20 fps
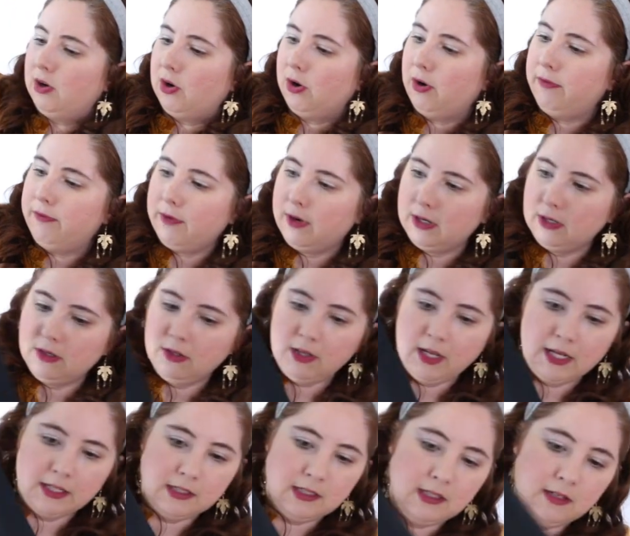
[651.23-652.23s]
Girlfriend
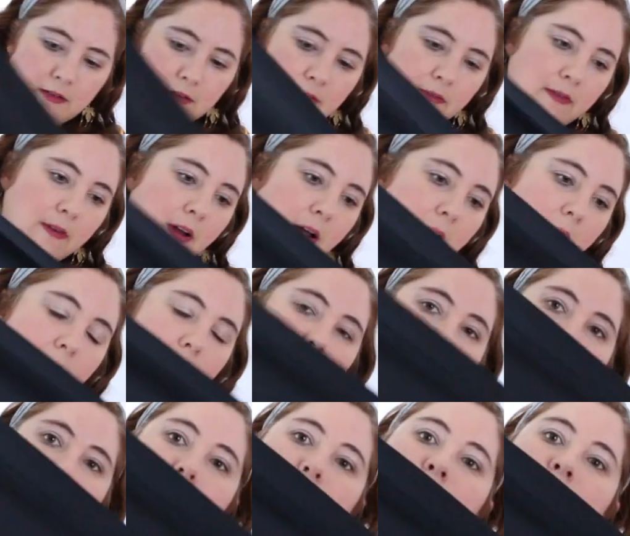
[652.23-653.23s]
Collective,
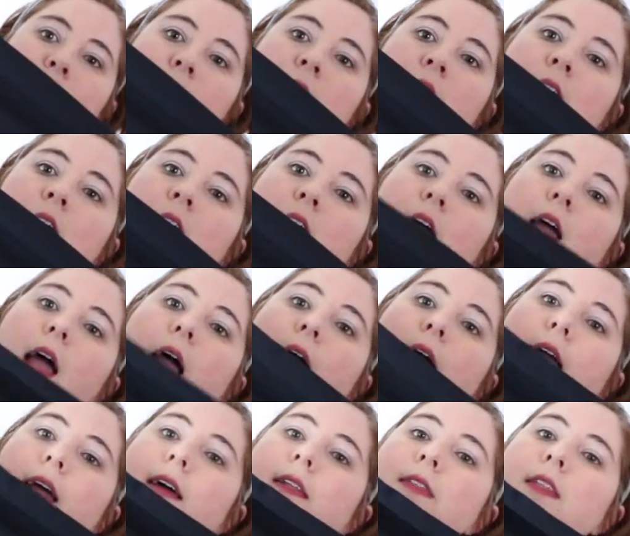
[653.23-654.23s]

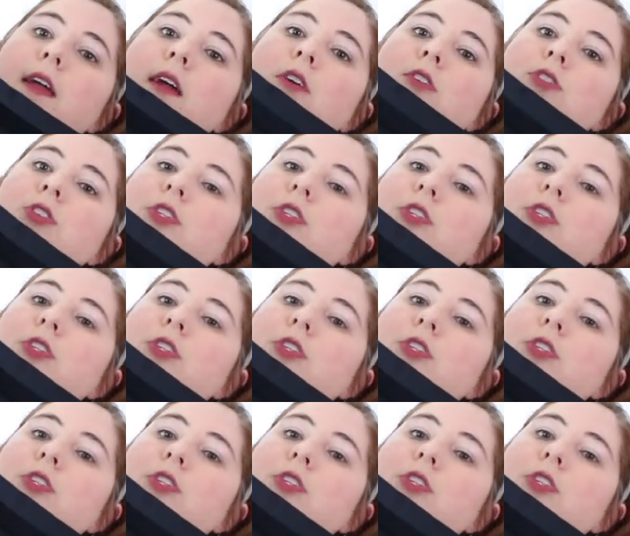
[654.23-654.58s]
and they're